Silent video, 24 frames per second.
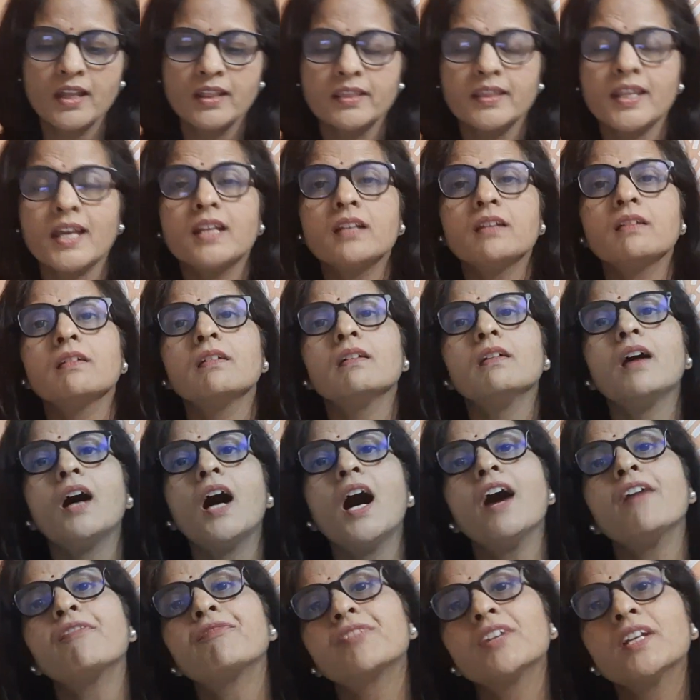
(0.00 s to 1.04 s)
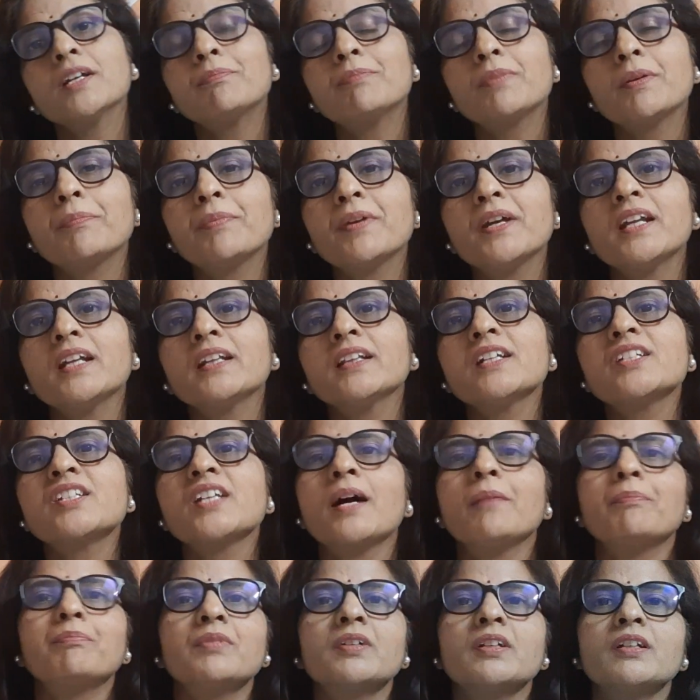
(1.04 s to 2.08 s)
Then after preparing the
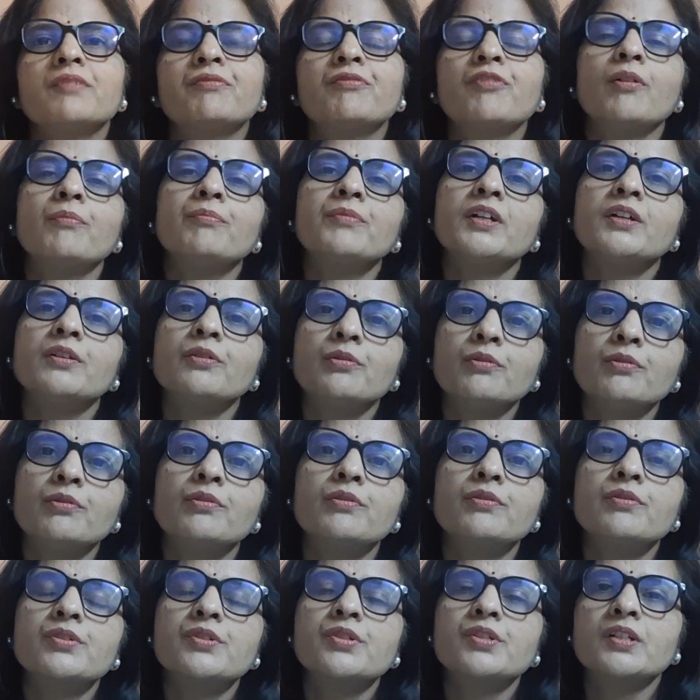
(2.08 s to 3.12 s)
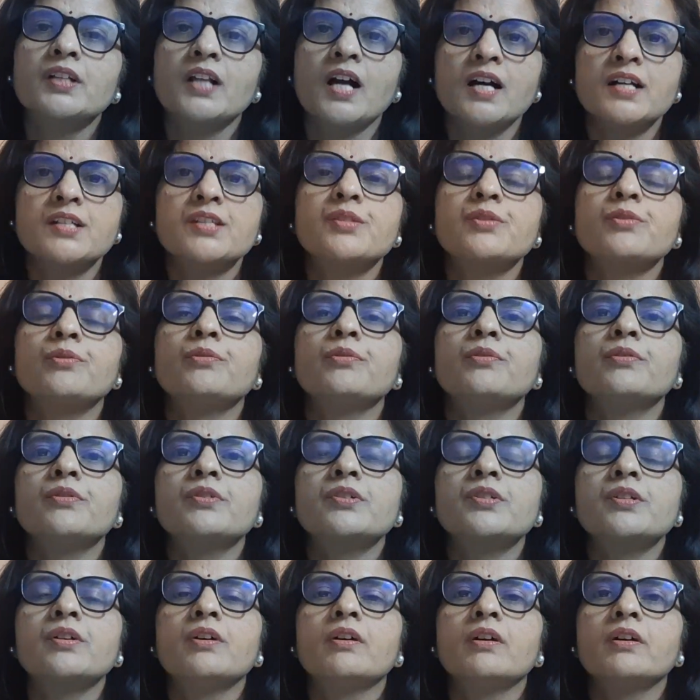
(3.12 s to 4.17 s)
chapter from the notes, class
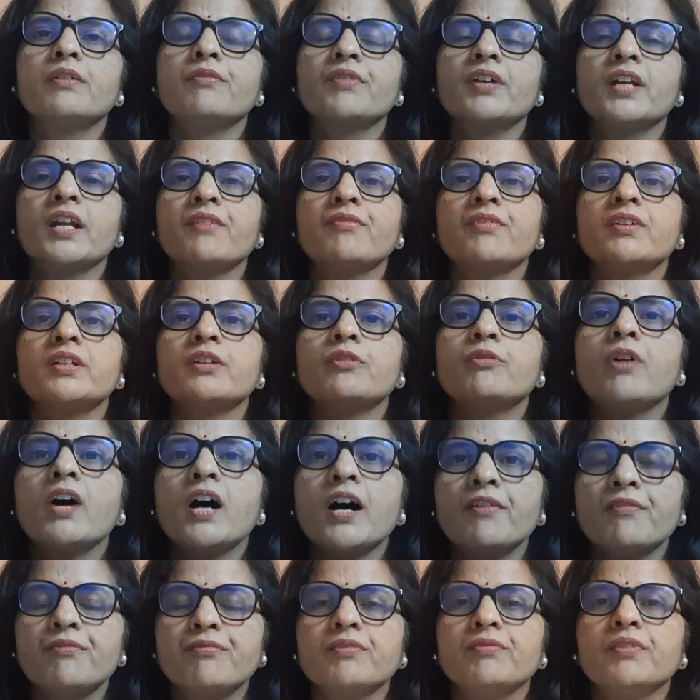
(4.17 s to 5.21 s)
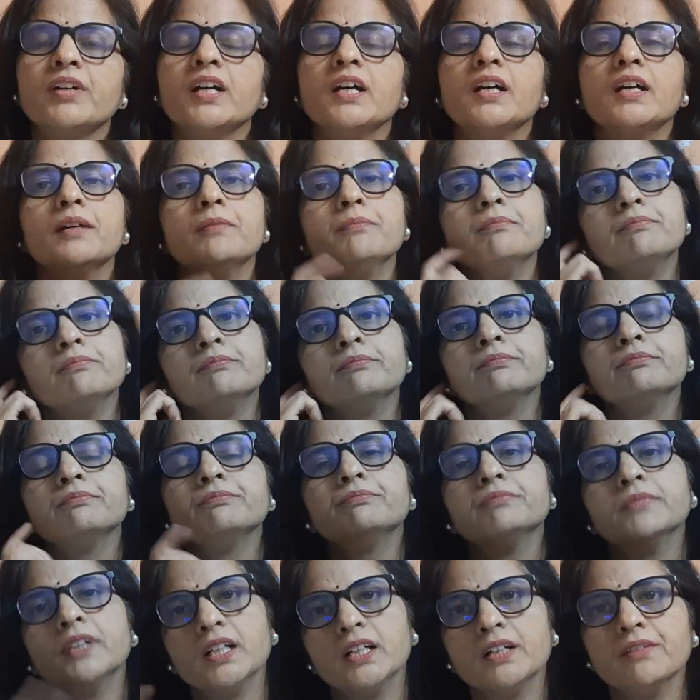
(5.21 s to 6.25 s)
notes, or wherever you have
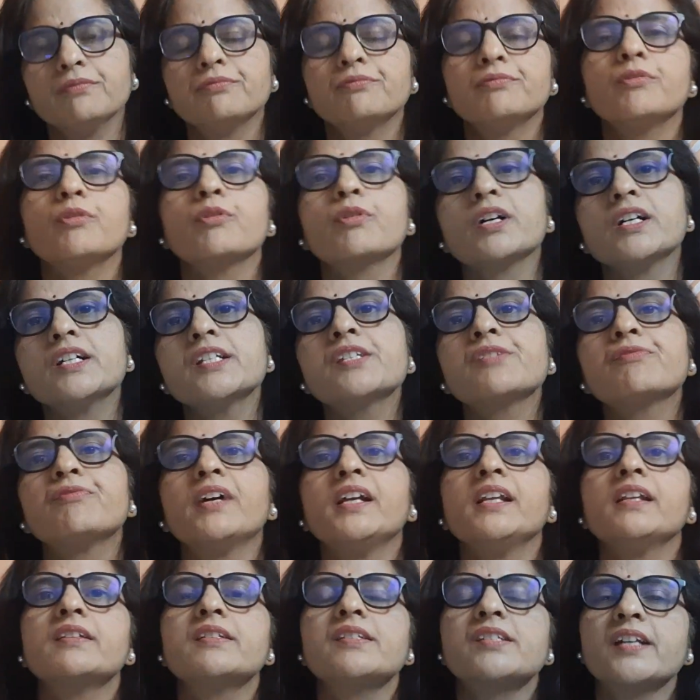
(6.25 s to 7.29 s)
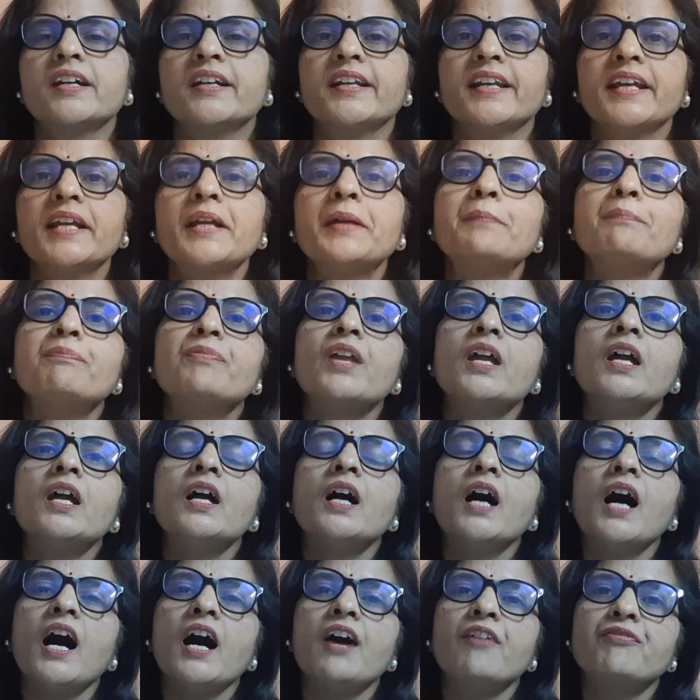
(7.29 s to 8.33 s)
focused while studying,
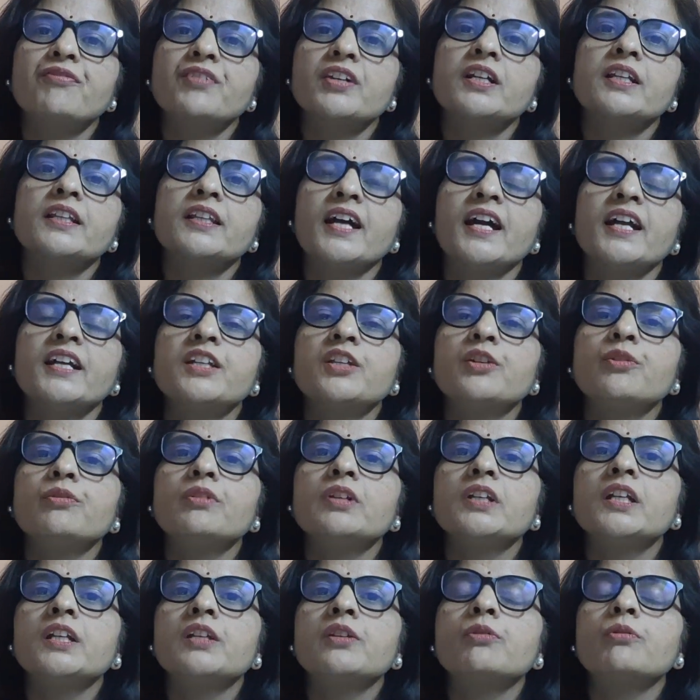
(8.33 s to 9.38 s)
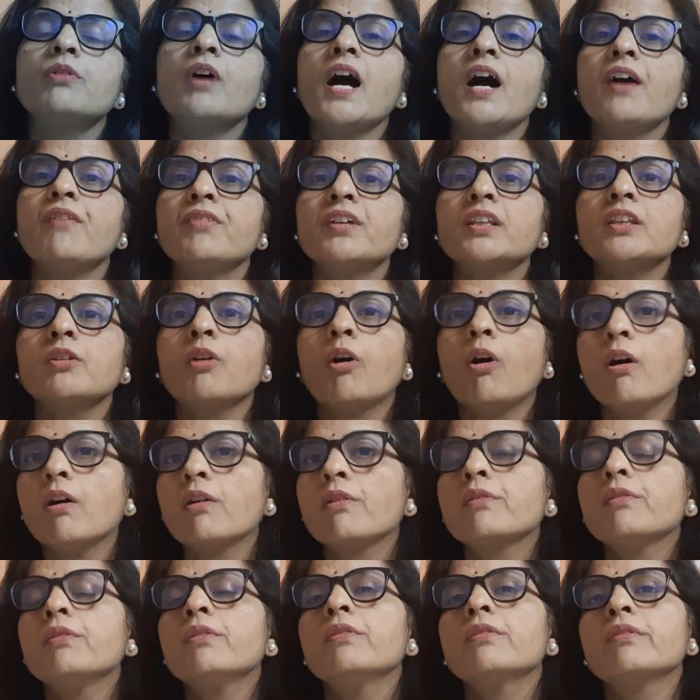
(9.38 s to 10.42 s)
after that you need to have a
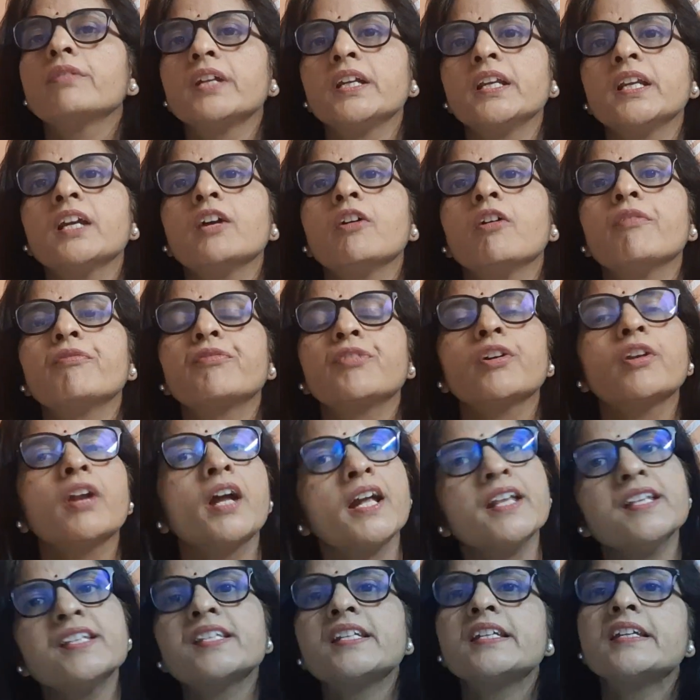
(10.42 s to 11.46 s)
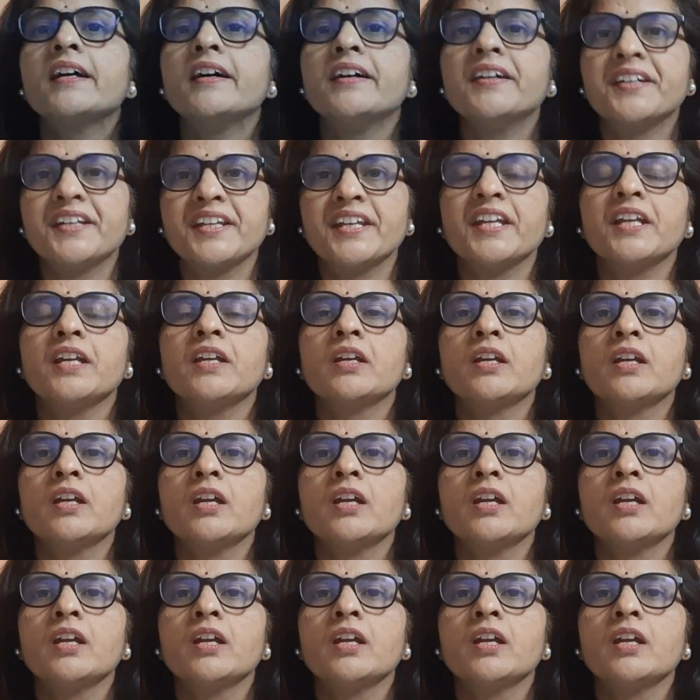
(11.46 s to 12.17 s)
thorough reading of your NCERT